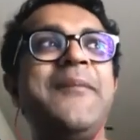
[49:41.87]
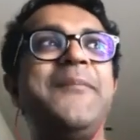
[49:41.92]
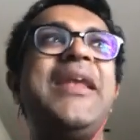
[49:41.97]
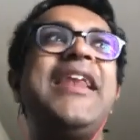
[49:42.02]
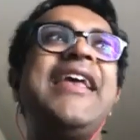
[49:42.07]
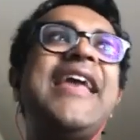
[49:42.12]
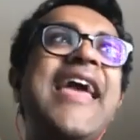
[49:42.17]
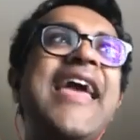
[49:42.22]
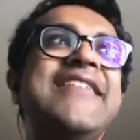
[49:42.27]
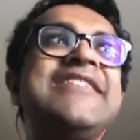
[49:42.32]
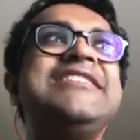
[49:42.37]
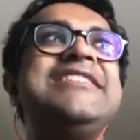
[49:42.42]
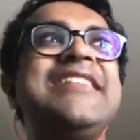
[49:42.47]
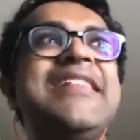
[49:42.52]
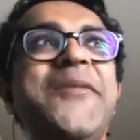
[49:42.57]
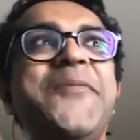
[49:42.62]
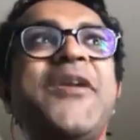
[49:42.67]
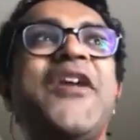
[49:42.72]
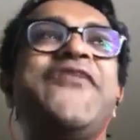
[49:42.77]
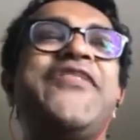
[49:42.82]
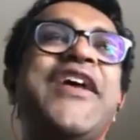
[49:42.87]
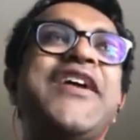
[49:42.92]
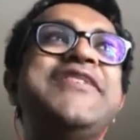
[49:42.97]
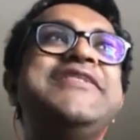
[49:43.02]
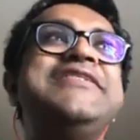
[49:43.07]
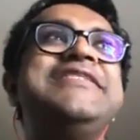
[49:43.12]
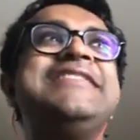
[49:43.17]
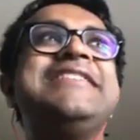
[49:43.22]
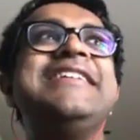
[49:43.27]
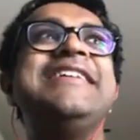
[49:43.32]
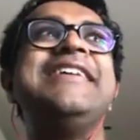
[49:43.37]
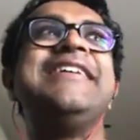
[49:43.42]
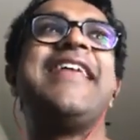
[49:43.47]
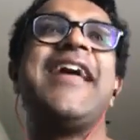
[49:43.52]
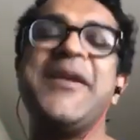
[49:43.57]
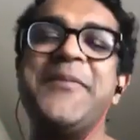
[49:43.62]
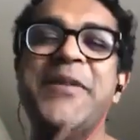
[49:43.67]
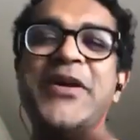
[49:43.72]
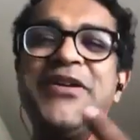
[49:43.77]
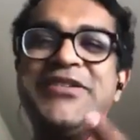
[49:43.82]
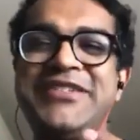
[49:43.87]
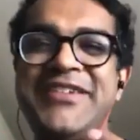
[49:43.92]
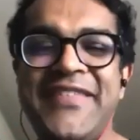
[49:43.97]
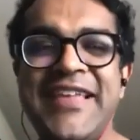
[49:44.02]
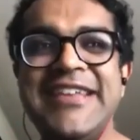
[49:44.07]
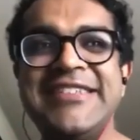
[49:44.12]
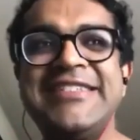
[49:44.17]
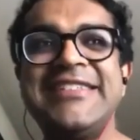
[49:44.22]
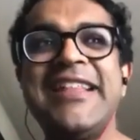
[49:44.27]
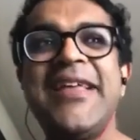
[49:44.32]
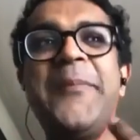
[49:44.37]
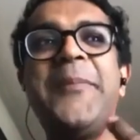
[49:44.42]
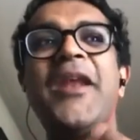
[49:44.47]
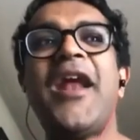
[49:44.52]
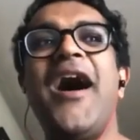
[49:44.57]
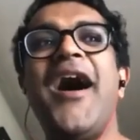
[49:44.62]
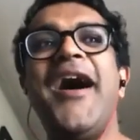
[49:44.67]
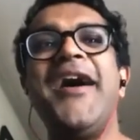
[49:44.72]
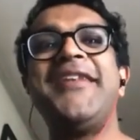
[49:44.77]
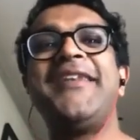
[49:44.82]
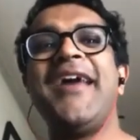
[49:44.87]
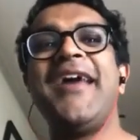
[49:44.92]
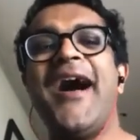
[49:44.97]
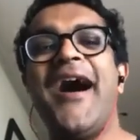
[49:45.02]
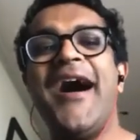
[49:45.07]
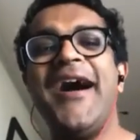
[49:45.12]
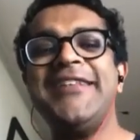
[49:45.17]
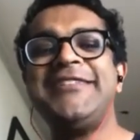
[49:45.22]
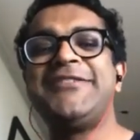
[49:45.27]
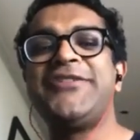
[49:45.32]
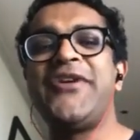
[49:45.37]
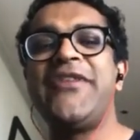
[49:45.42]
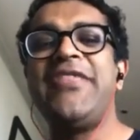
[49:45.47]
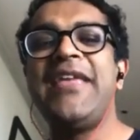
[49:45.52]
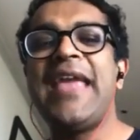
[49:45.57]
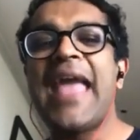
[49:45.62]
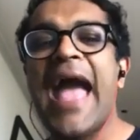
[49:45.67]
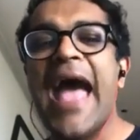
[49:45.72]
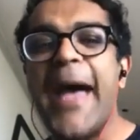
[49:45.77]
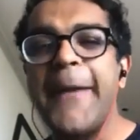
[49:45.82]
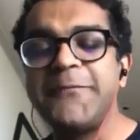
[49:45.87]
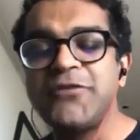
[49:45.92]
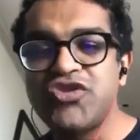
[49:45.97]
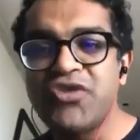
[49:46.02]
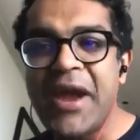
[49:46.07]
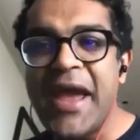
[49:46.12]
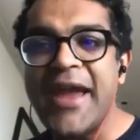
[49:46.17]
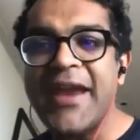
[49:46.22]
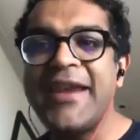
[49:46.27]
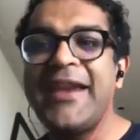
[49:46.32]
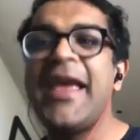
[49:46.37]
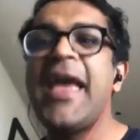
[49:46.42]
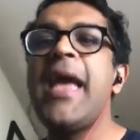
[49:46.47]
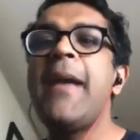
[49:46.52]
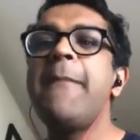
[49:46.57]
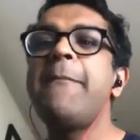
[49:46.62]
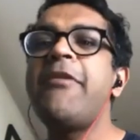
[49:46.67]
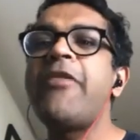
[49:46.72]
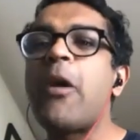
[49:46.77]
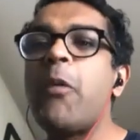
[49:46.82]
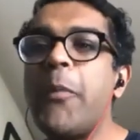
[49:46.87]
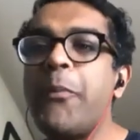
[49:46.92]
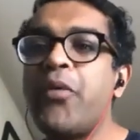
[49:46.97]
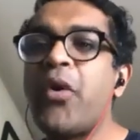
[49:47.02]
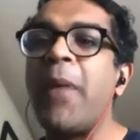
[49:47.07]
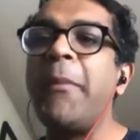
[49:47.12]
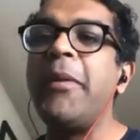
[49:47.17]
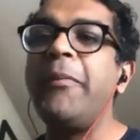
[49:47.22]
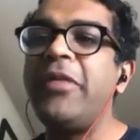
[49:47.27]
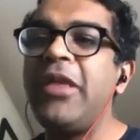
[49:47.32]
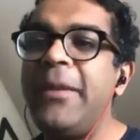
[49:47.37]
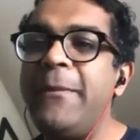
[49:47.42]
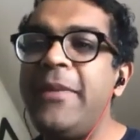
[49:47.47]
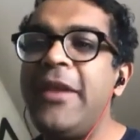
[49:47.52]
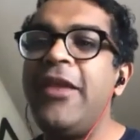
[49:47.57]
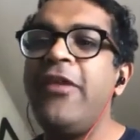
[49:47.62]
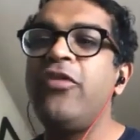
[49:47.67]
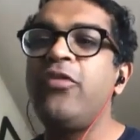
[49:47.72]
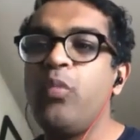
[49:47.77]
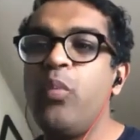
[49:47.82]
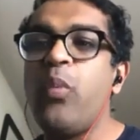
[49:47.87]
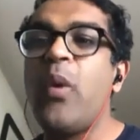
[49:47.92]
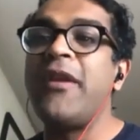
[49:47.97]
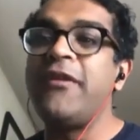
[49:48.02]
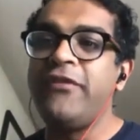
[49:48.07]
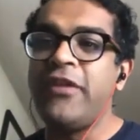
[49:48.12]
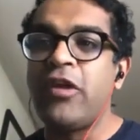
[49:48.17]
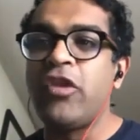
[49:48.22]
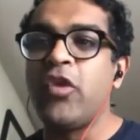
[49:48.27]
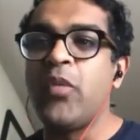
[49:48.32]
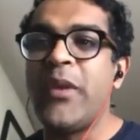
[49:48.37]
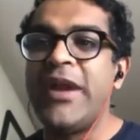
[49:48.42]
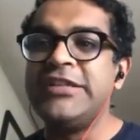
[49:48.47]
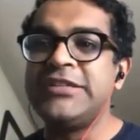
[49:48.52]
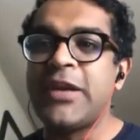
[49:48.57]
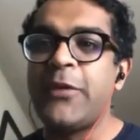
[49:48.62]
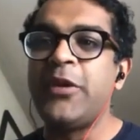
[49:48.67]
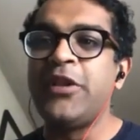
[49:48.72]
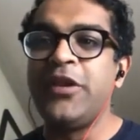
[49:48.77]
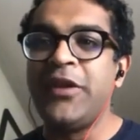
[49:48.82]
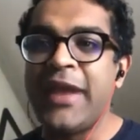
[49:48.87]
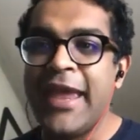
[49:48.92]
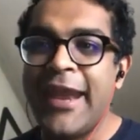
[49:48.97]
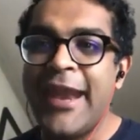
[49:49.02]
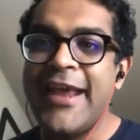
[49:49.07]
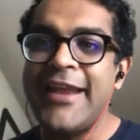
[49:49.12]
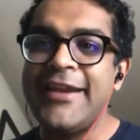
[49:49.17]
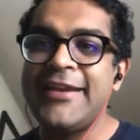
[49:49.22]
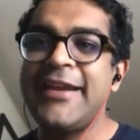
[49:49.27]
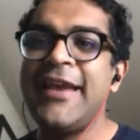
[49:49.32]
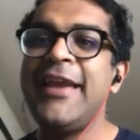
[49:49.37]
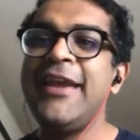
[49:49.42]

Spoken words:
But again, this is a little bit of those, like most of these, it's a little bit hard to answer in the abstract, but that will probably be one of the other ways I would look at it.